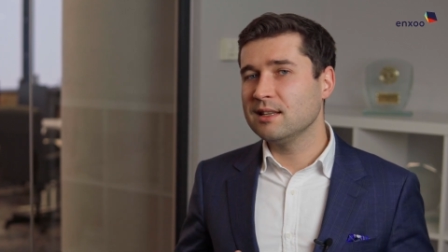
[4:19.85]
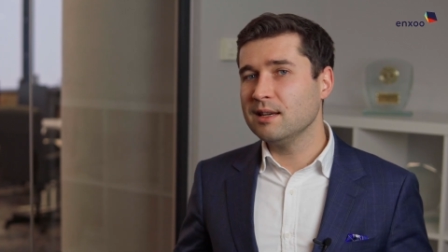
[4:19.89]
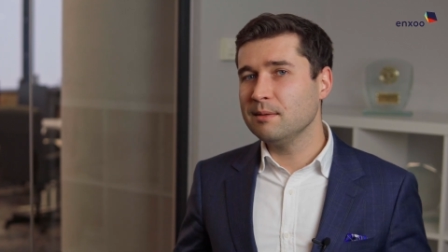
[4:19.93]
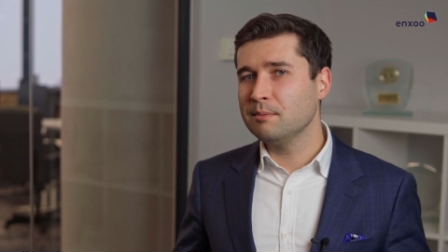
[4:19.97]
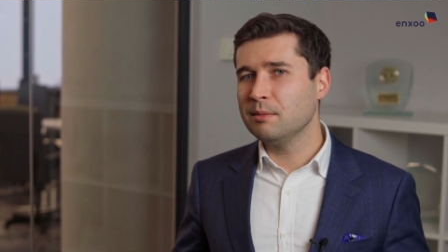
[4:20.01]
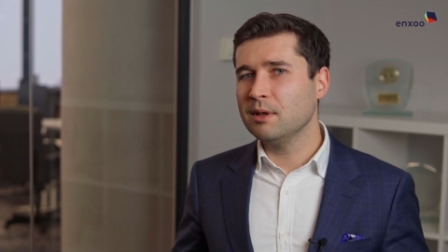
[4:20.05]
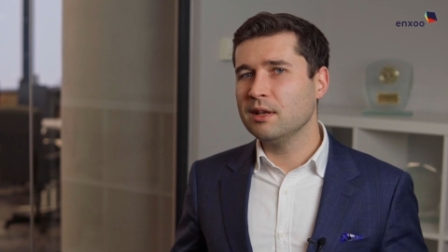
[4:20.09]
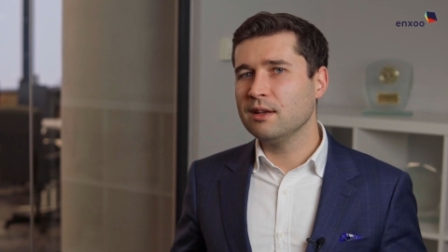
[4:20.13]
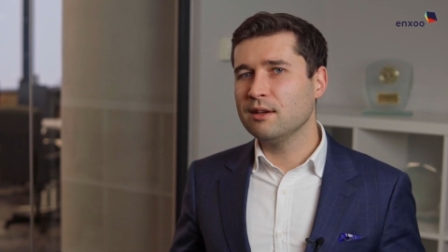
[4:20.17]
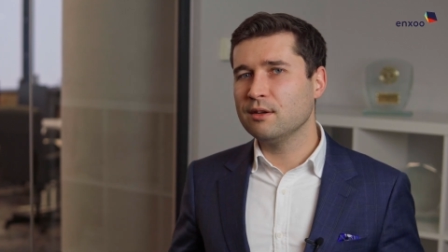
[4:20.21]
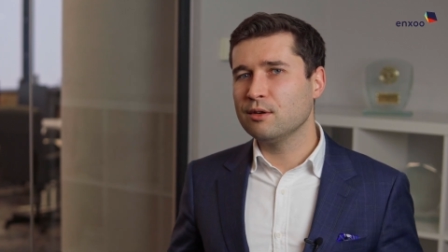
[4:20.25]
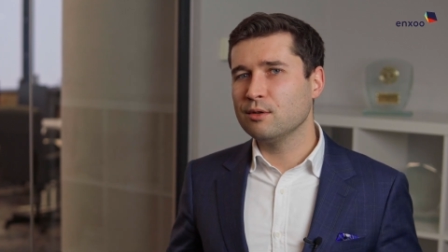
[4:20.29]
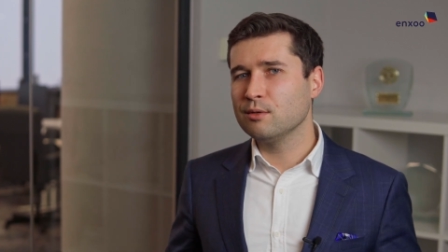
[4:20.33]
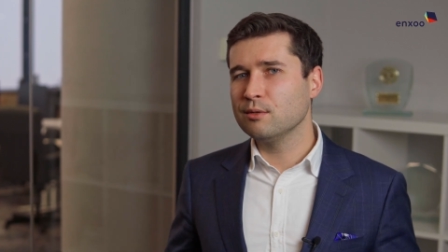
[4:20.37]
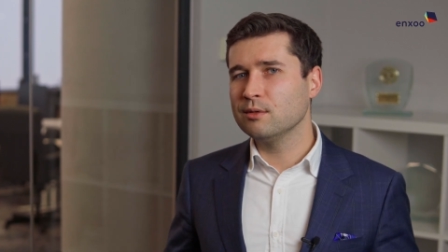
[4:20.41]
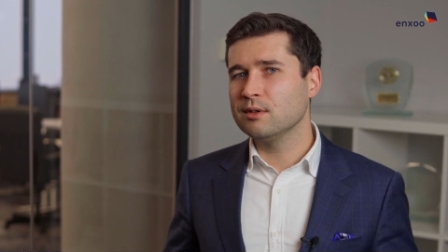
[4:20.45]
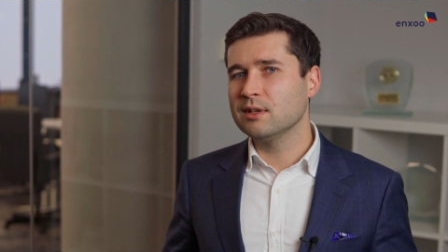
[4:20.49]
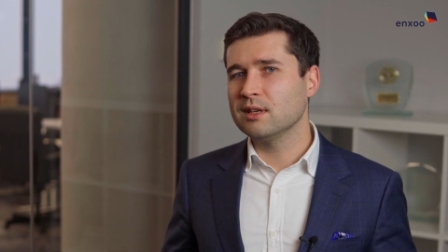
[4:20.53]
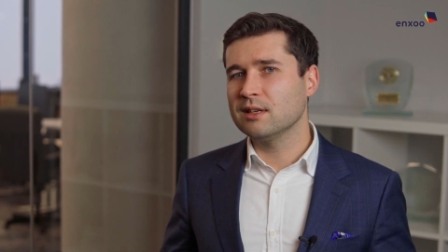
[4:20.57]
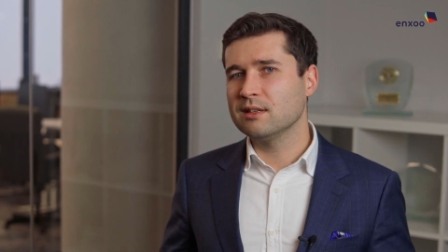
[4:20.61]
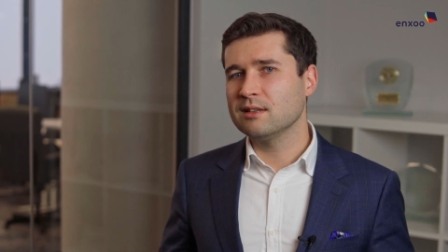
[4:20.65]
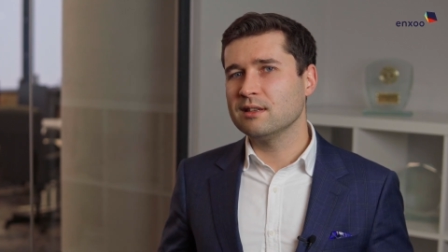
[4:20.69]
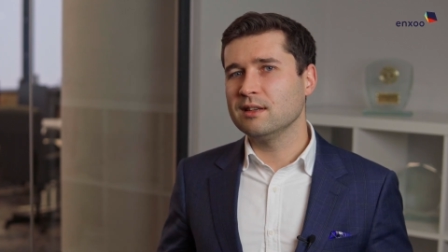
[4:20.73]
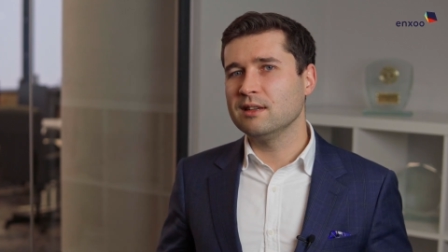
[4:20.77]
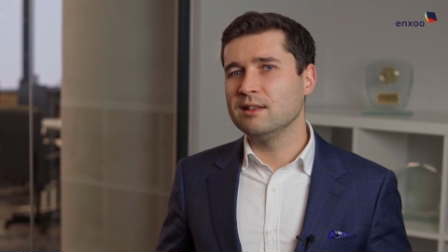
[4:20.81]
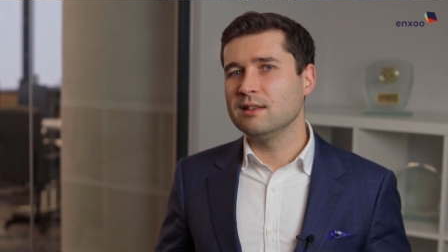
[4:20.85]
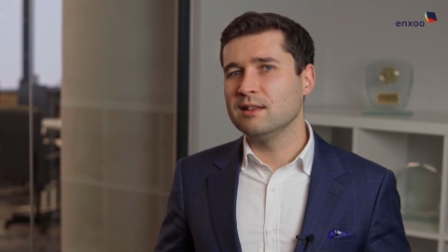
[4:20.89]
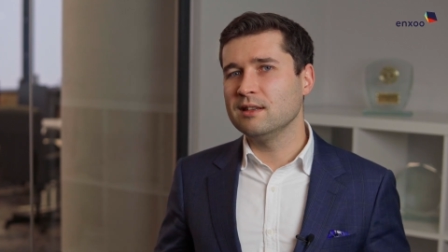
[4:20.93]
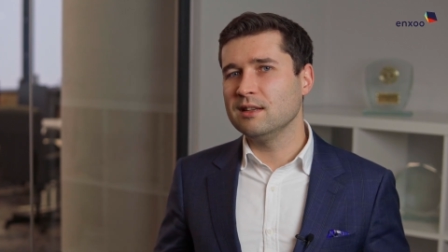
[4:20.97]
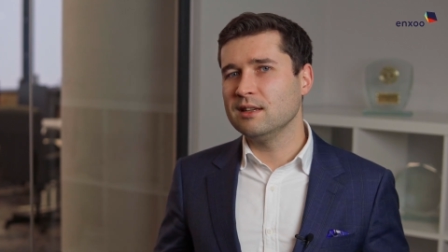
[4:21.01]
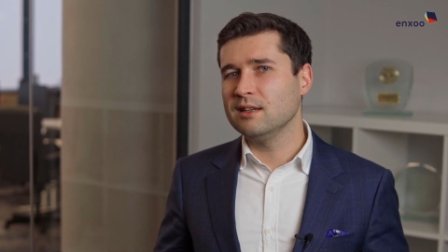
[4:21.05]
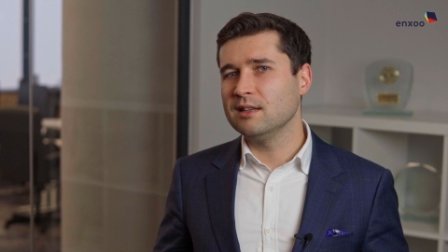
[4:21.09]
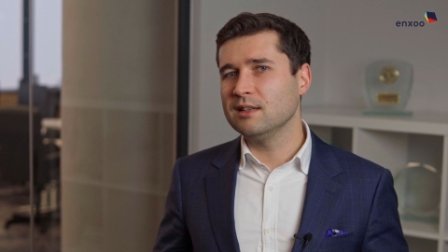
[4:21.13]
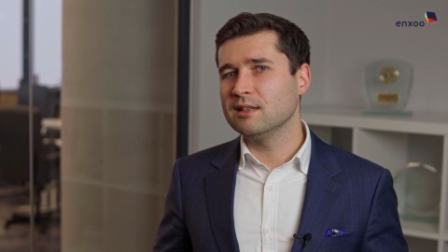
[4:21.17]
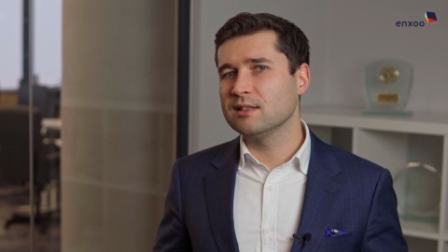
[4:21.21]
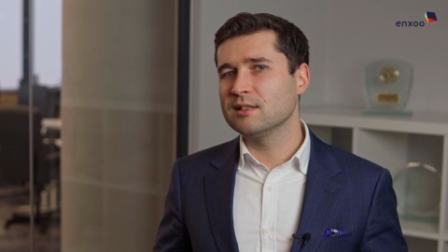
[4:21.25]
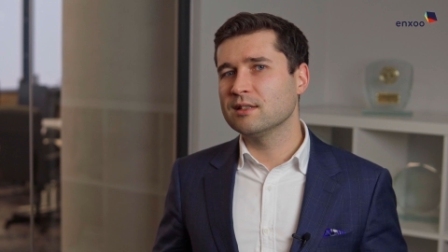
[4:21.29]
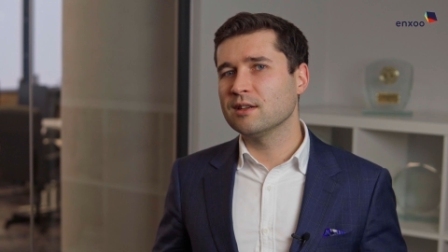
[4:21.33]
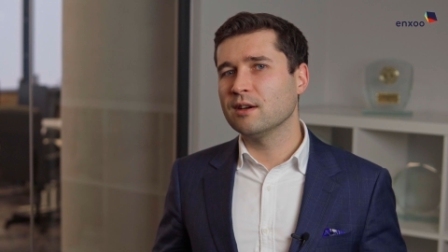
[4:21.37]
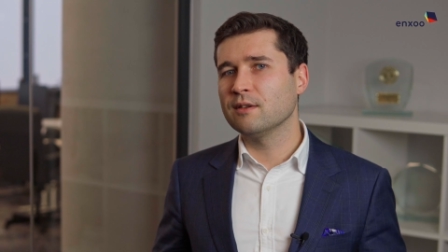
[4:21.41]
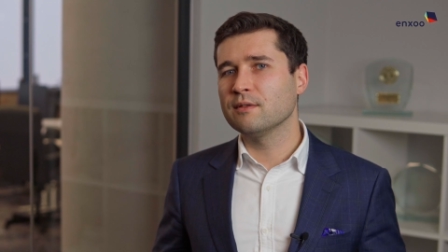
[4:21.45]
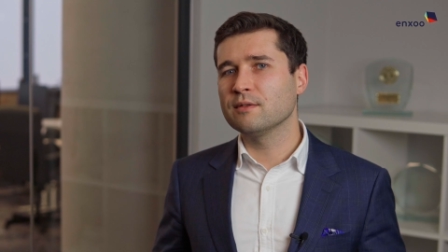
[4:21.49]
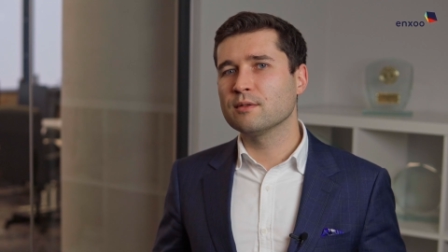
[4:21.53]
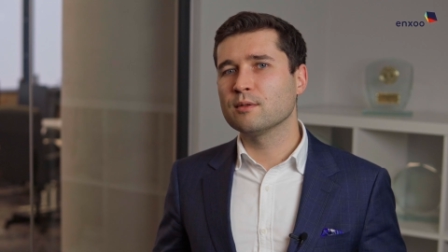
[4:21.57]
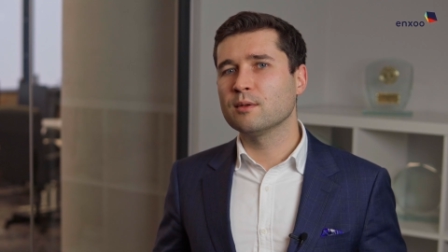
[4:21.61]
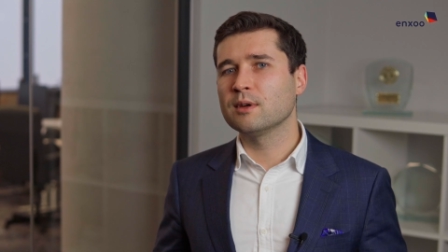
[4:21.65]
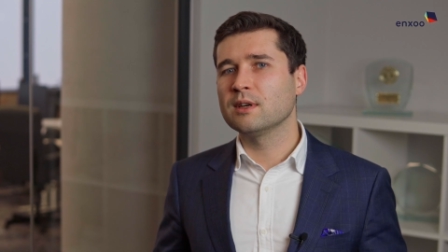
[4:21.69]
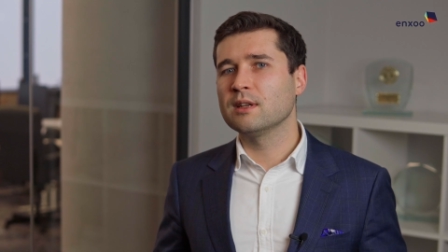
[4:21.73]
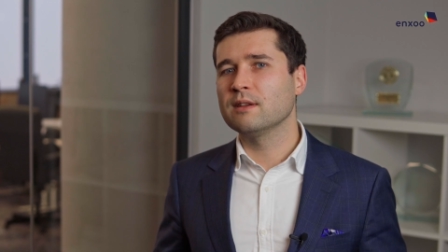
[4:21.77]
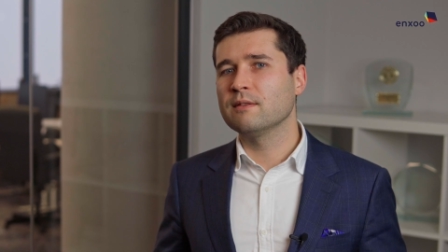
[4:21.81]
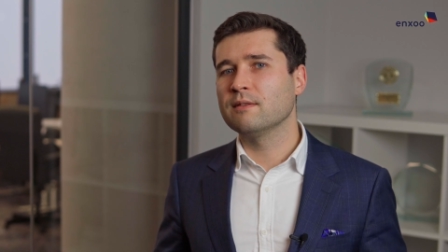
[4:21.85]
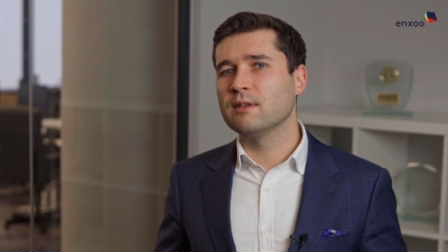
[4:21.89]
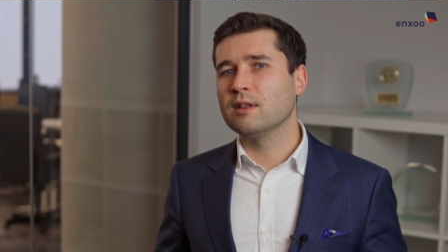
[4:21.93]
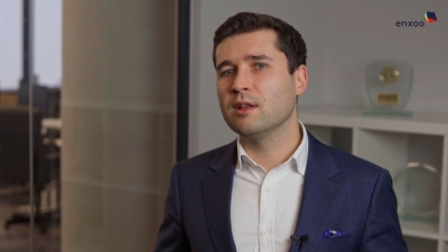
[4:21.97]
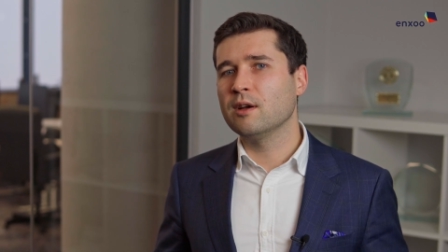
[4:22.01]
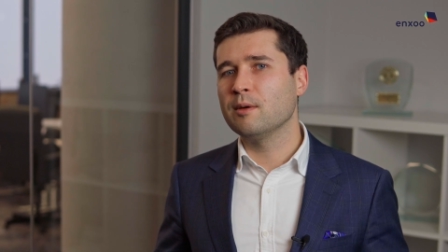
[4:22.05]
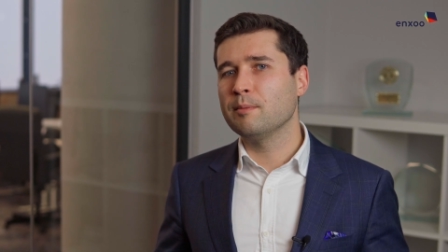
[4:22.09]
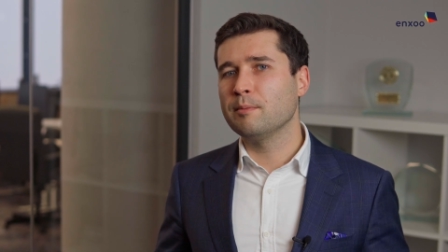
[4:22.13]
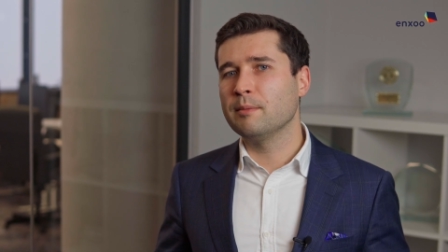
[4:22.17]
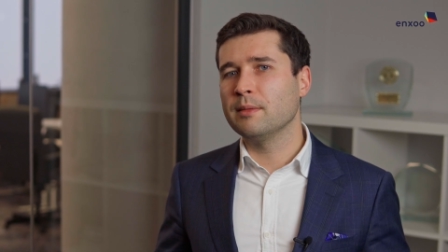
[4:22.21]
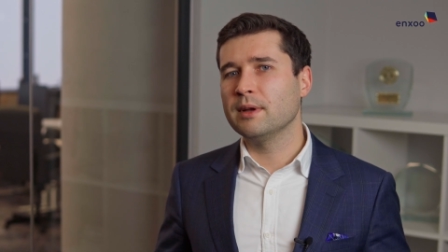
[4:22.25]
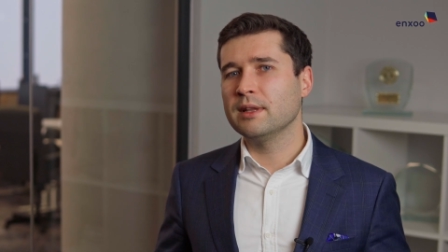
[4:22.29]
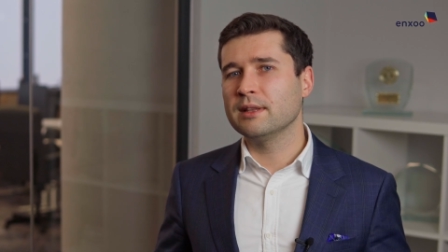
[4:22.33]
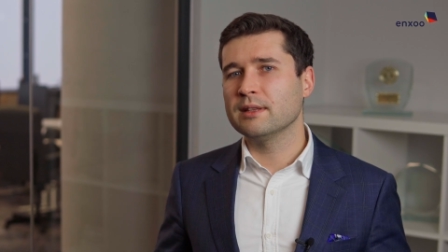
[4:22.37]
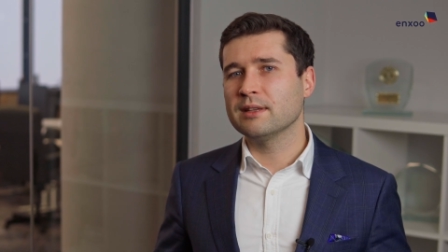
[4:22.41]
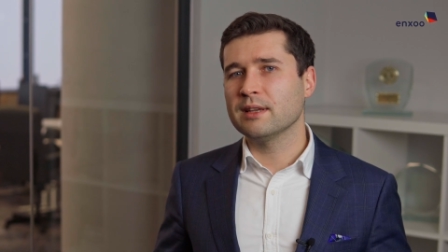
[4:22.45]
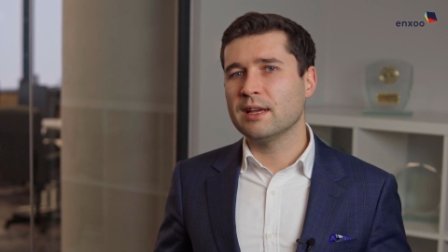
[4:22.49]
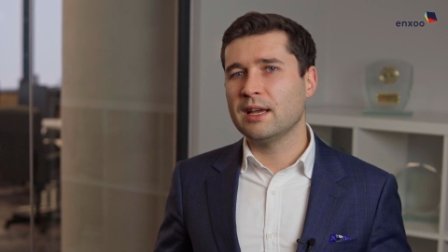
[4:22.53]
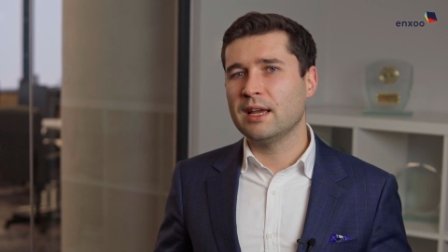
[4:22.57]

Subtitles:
deeply rooted in the software development,